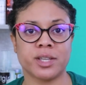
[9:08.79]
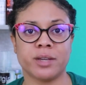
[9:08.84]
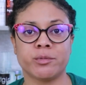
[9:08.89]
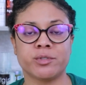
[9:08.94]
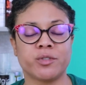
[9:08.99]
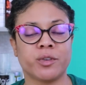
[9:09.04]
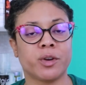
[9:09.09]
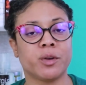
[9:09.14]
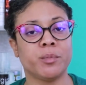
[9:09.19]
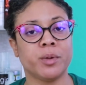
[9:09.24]
It
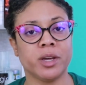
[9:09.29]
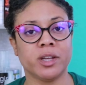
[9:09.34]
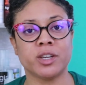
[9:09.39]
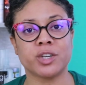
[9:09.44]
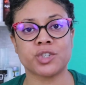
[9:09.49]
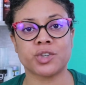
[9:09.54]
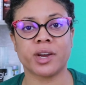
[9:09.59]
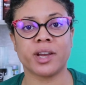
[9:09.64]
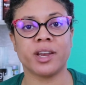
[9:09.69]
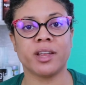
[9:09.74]
was very
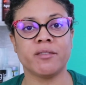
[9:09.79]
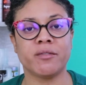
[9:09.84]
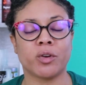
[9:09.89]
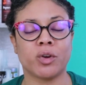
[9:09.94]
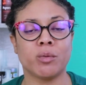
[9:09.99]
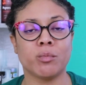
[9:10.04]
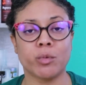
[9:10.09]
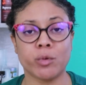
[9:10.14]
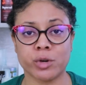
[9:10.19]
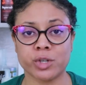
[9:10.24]
penetrating,
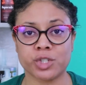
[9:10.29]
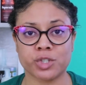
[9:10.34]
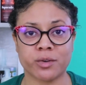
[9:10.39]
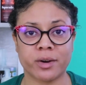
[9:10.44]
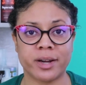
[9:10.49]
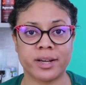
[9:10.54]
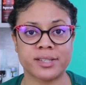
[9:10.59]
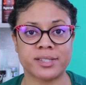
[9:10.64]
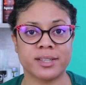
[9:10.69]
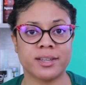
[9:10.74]
very
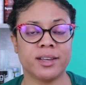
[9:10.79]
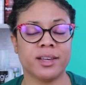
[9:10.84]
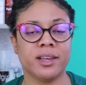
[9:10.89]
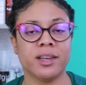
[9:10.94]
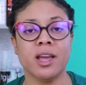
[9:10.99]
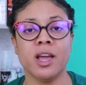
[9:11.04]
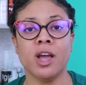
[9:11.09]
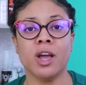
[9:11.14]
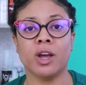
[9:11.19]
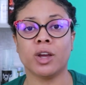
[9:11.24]

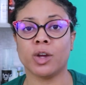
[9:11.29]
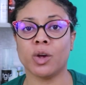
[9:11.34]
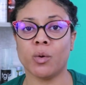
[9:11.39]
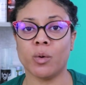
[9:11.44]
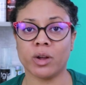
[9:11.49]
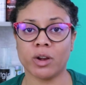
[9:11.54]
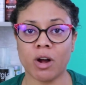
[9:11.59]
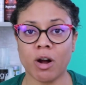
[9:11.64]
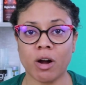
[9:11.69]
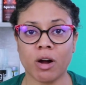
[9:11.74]
moisturizing
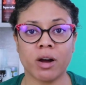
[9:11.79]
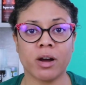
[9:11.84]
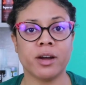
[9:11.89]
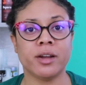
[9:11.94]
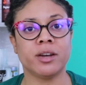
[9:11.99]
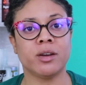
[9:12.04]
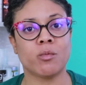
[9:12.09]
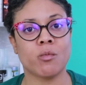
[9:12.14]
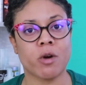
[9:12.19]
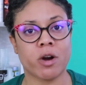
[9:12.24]
going
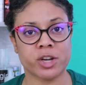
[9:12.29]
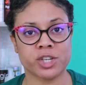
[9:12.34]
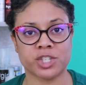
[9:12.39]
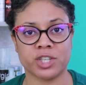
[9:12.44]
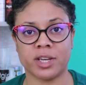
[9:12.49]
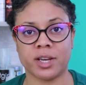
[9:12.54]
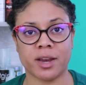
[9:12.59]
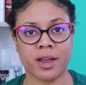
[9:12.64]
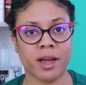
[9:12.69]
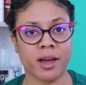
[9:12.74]
on and
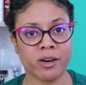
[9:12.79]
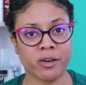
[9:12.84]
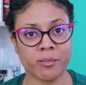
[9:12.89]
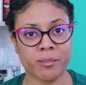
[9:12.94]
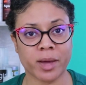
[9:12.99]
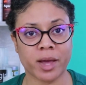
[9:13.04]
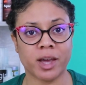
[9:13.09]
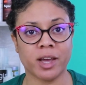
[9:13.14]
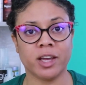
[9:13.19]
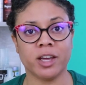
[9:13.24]
washing it out of
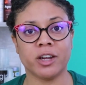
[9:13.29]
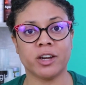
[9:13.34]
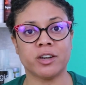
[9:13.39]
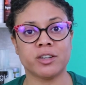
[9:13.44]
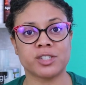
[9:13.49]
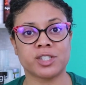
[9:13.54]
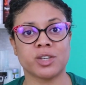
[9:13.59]
my hair.